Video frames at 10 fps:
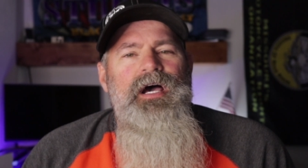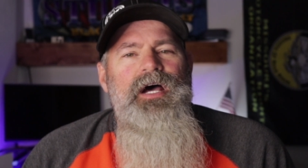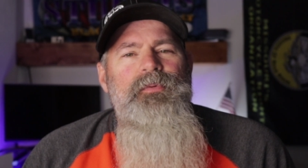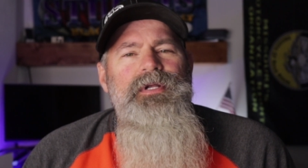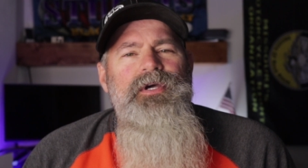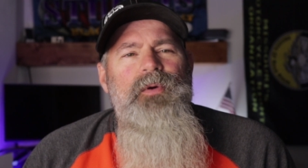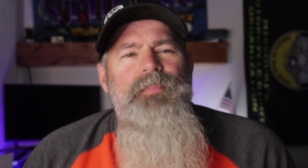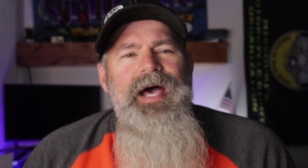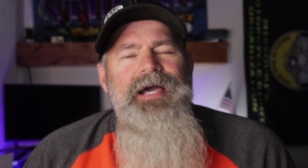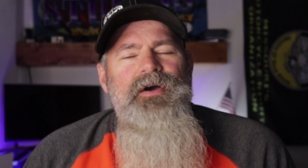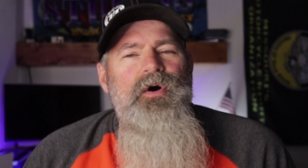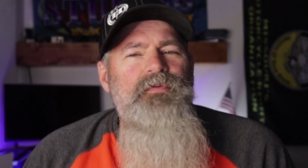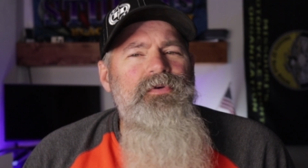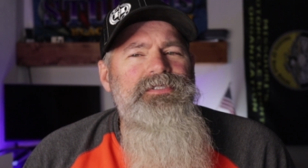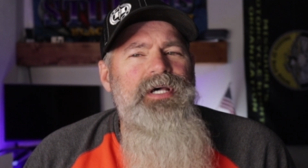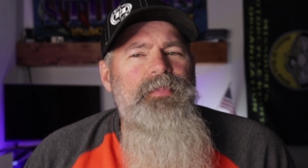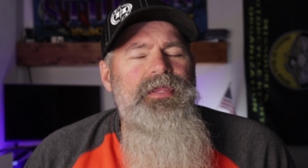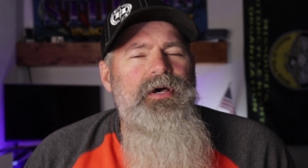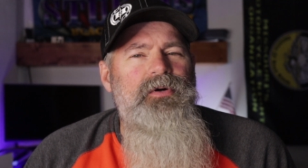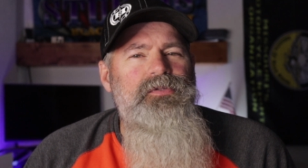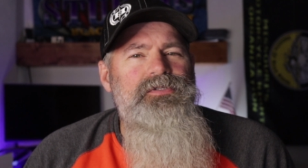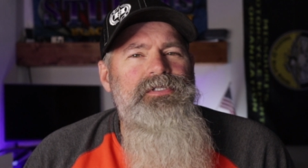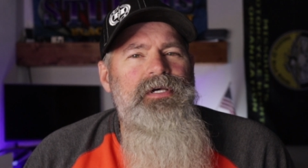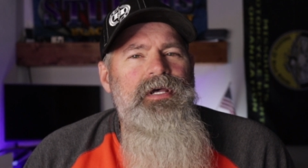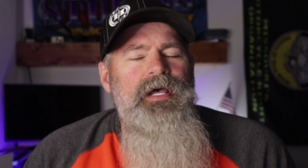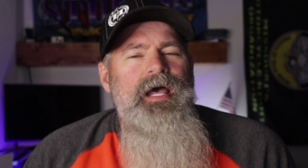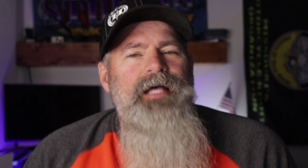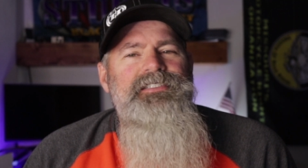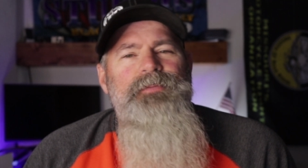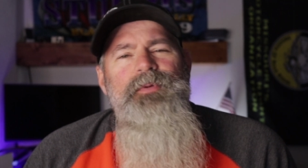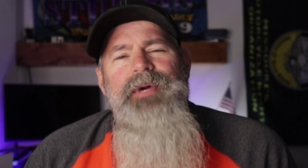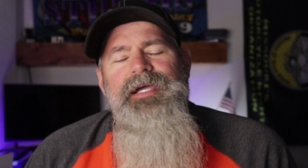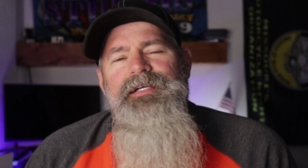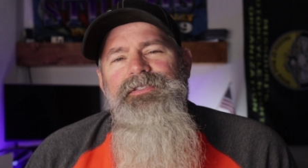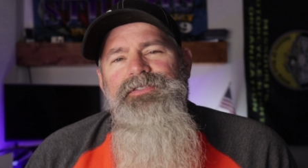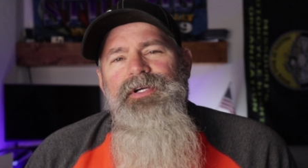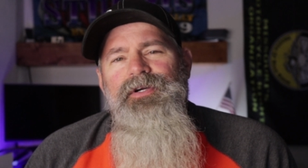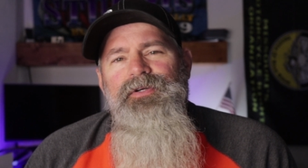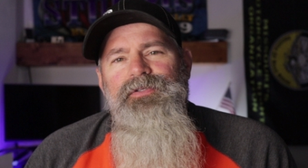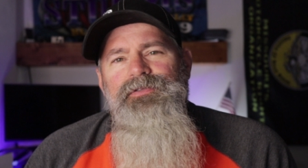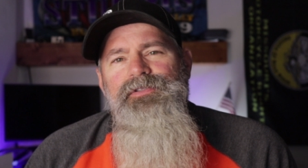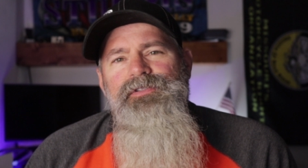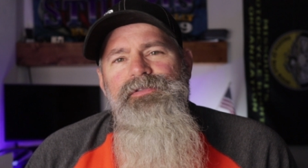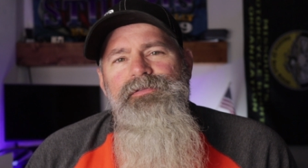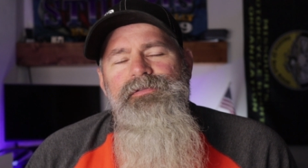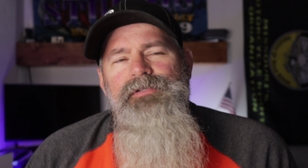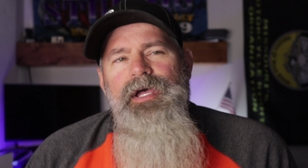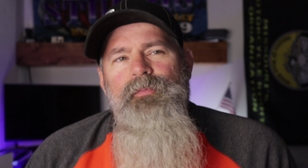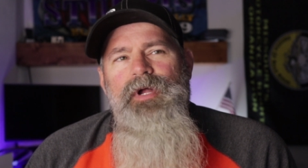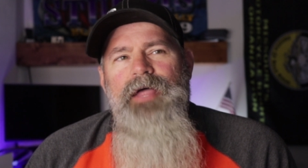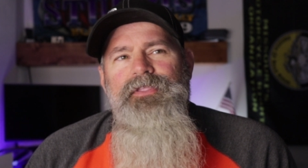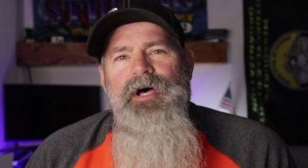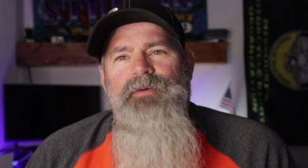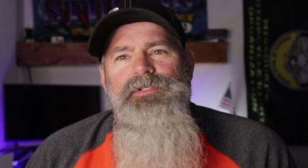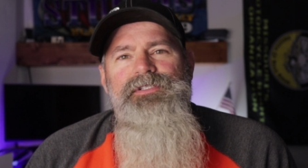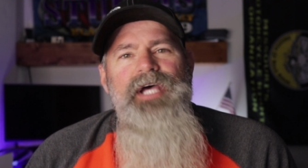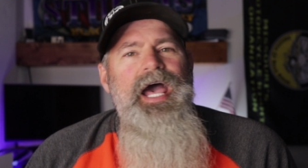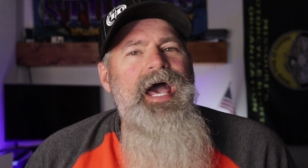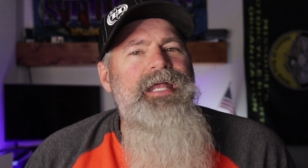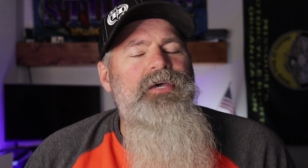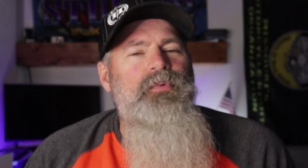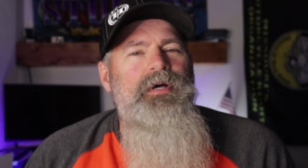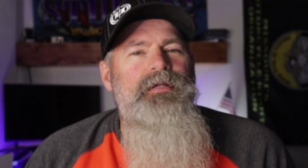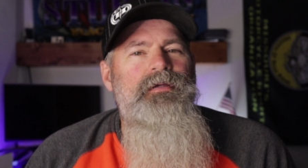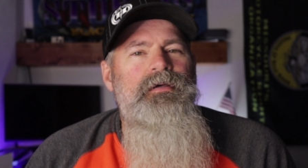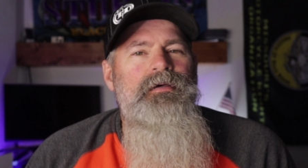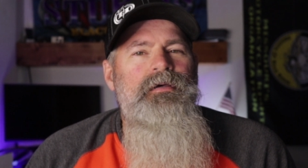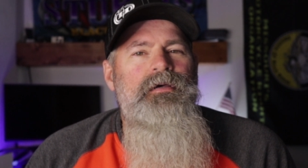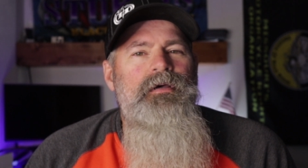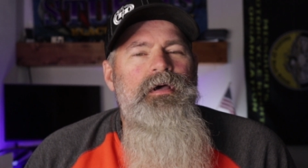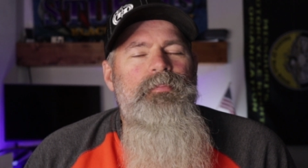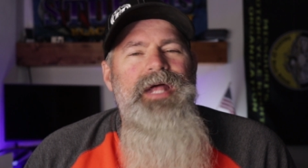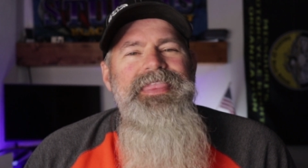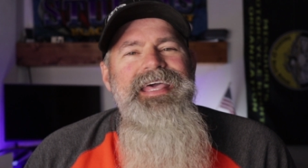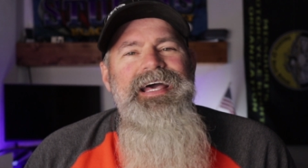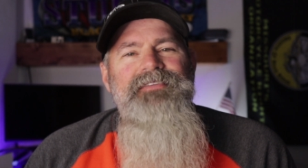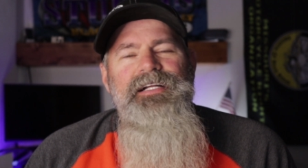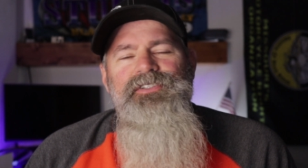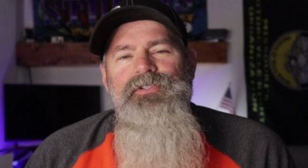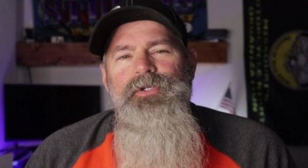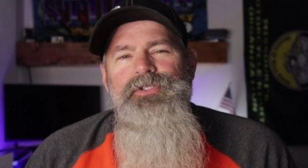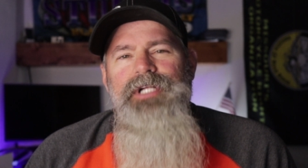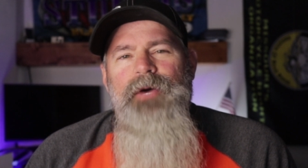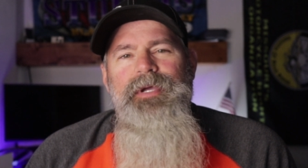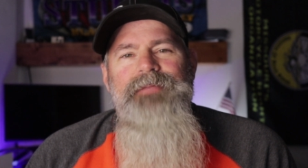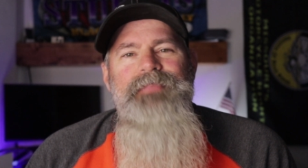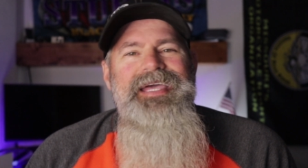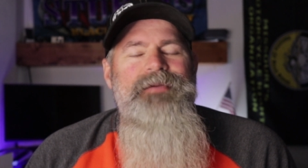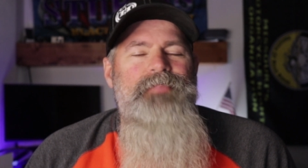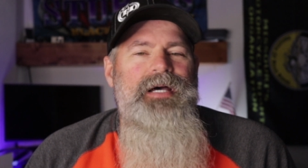I want to go back over some of those and some of my concerns and what I thought was adequate, but I think I've got a solution how we can make it